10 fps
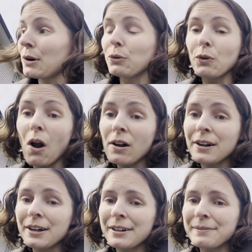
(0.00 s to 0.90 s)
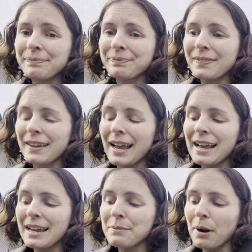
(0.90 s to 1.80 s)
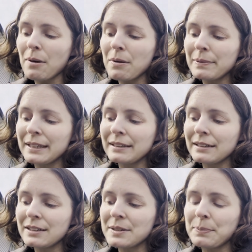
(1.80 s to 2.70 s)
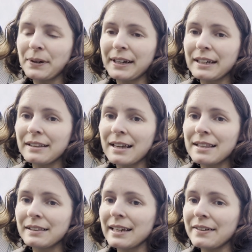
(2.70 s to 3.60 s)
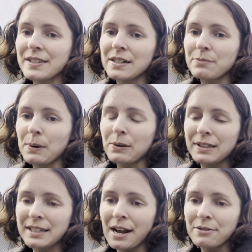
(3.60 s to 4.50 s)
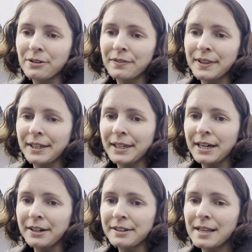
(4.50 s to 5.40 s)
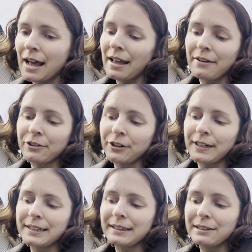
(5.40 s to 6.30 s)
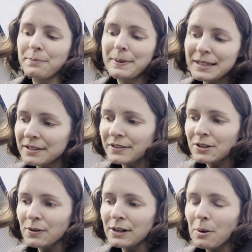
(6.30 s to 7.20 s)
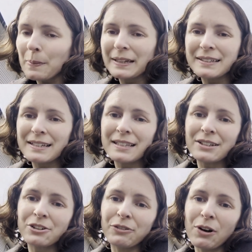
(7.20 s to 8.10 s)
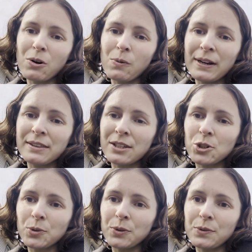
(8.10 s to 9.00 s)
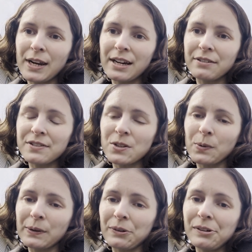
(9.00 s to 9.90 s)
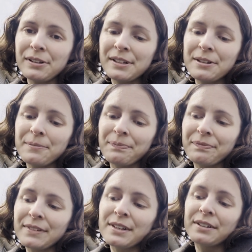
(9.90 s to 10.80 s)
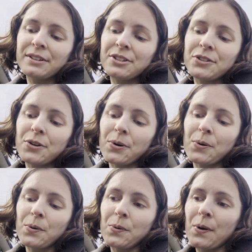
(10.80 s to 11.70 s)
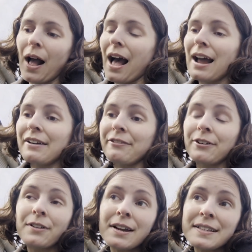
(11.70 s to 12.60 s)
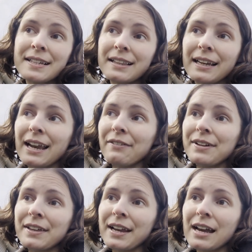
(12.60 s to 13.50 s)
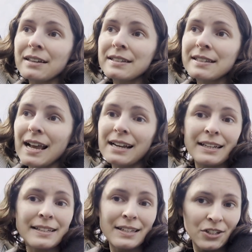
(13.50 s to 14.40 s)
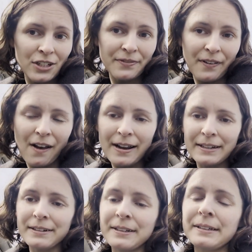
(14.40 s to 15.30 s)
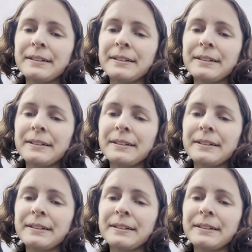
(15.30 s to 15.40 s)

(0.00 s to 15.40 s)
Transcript: rock and probably little debris that leaves that have broken down over the years that have created little bits of soil, but it doesn't grow in the true native soil. So I fertilize it like everything else and it does just fine.